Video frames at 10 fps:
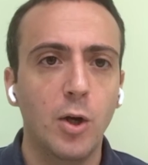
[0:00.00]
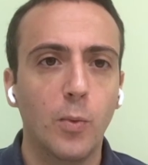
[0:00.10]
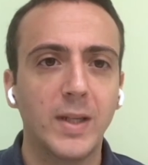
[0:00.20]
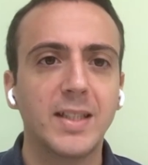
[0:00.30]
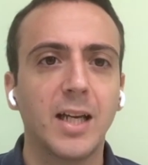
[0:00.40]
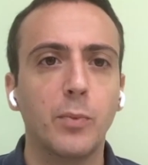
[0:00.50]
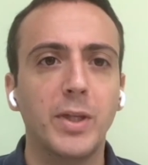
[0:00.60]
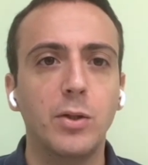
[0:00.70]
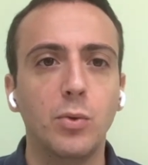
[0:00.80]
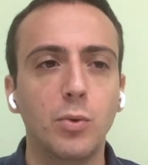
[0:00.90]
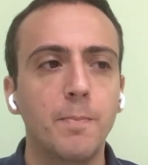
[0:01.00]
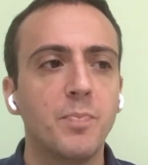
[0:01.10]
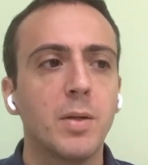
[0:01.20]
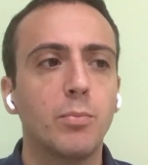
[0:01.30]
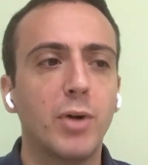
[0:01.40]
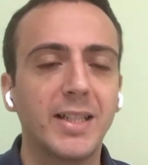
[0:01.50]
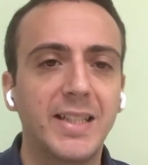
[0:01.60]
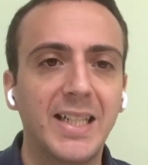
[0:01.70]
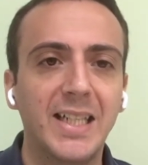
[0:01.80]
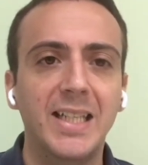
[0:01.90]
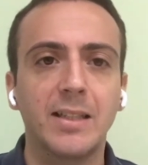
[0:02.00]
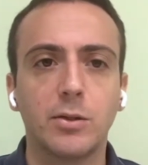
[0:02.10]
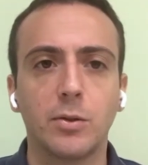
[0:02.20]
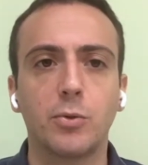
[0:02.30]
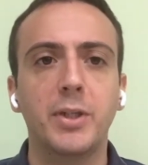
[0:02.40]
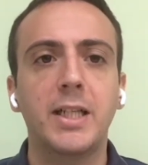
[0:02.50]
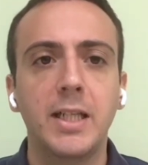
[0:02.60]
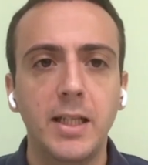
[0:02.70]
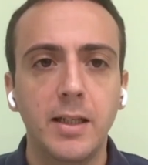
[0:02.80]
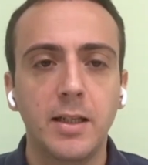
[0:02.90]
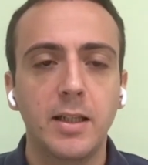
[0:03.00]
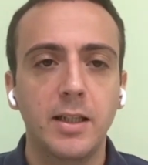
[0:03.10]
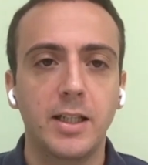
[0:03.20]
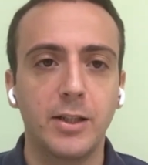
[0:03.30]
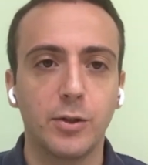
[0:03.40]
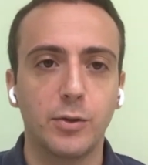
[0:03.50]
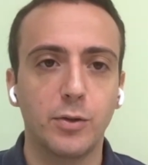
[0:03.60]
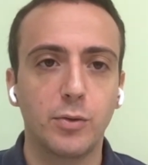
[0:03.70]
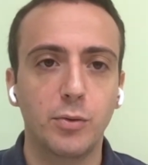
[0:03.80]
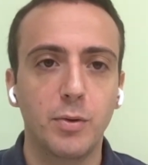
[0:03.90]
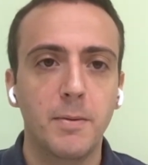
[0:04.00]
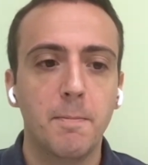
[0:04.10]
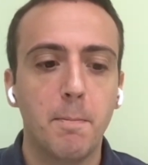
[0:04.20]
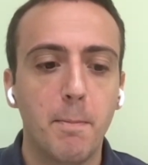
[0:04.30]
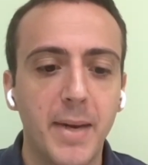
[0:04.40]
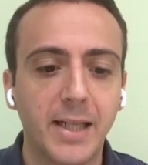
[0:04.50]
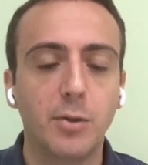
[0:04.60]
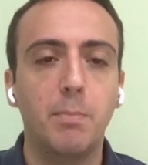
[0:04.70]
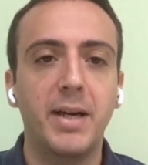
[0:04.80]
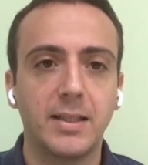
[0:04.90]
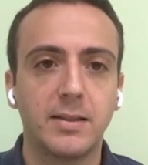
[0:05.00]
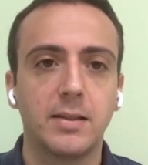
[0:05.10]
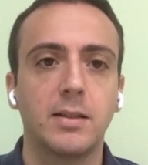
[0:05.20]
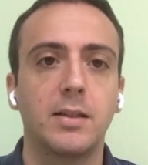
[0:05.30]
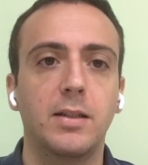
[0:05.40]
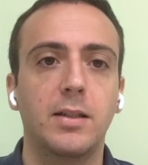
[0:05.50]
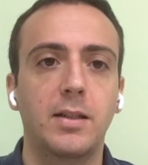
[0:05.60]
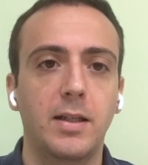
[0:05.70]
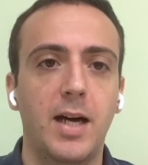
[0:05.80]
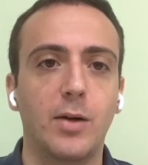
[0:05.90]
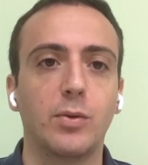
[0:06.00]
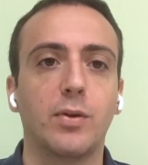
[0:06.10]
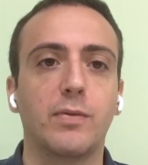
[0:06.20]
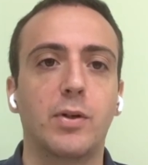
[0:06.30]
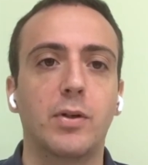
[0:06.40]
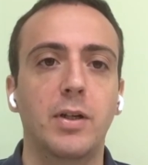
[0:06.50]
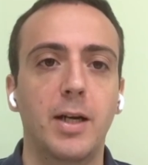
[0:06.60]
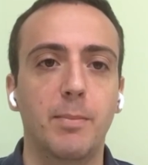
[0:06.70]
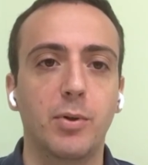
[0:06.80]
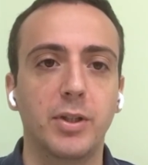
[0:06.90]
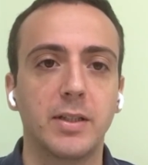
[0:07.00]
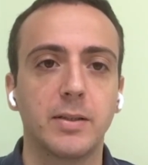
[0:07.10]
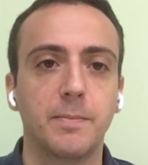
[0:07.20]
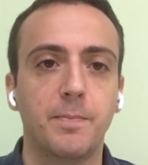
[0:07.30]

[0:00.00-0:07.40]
What can we do practically and concretely in order to make the best out of our employees?